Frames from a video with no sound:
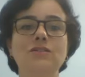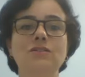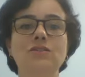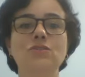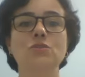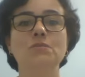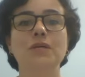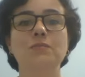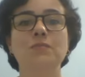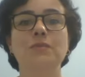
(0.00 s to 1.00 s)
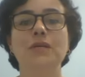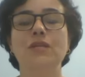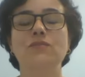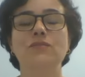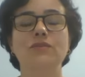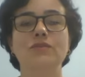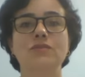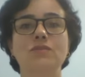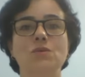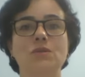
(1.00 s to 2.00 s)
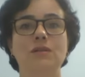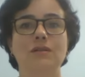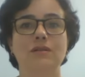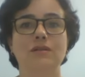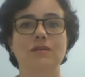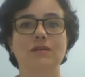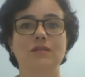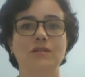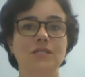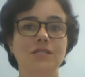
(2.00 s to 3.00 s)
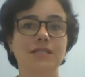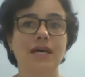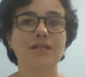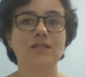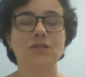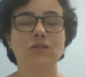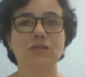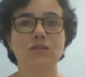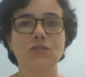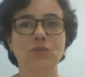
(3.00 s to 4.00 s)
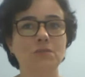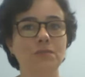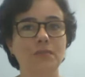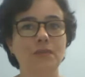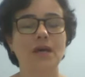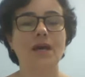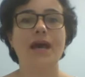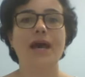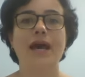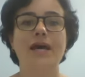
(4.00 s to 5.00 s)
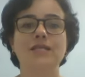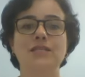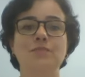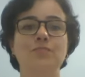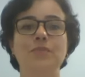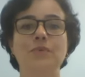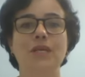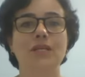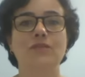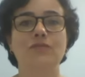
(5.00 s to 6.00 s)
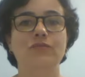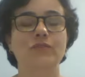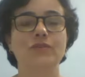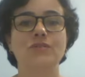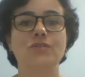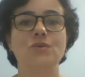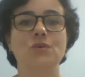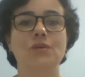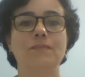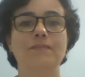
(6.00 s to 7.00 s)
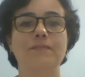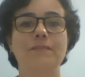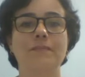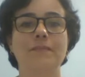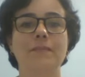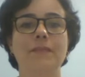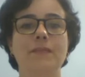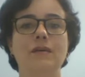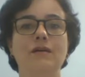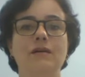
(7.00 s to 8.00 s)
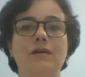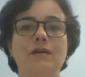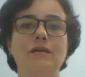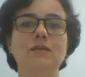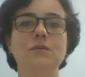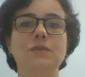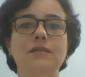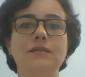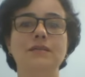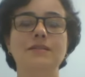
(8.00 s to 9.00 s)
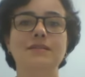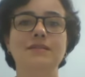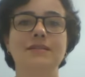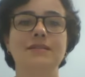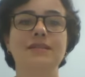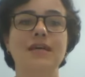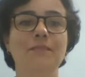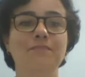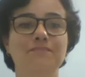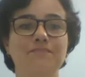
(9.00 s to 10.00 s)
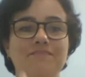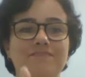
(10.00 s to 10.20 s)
on the tomb and prayed for his soul. She sat on the tomb and prayed for his soul. Another word is thumb.